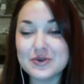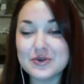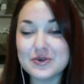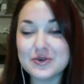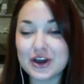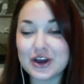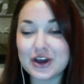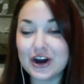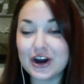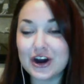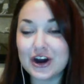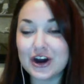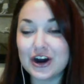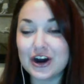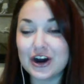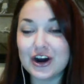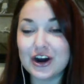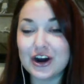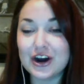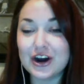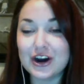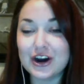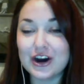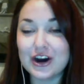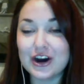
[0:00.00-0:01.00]

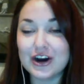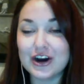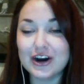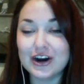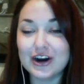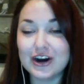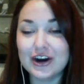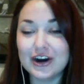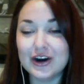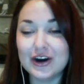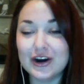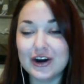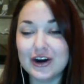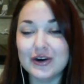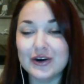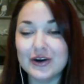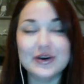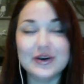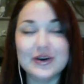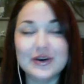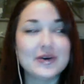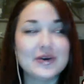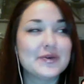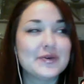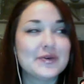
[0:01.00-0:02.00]

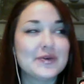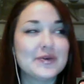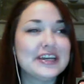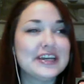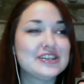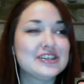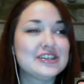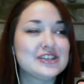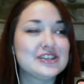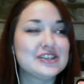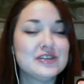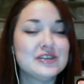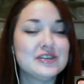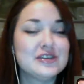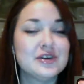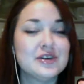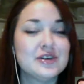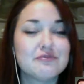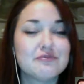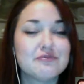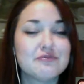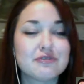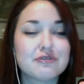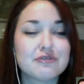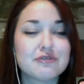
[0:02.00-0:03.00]
go. Week 2
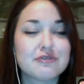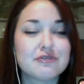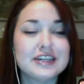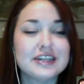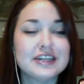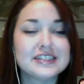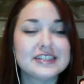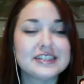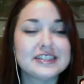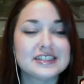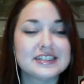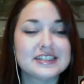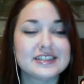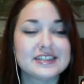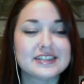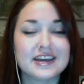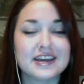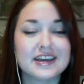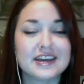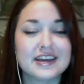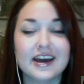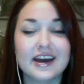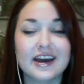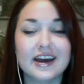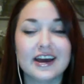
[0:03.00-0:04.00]
of
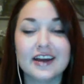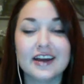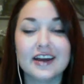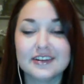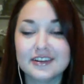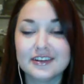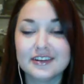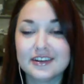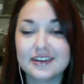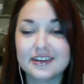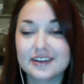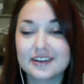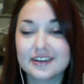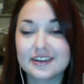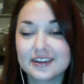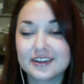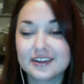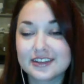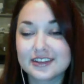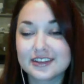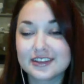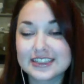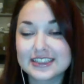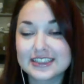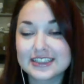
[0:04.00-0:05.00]
preseason.
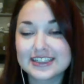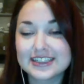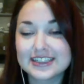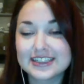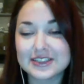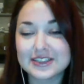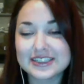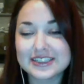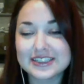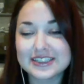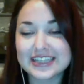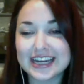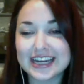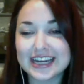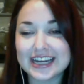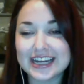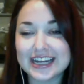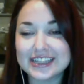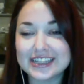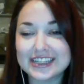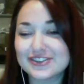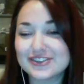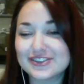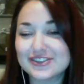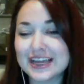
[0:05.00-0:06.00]
So
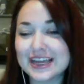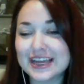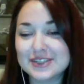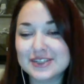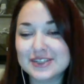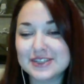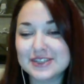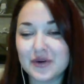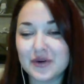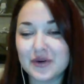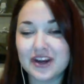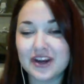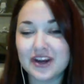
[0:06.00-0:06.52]
exciting. It's going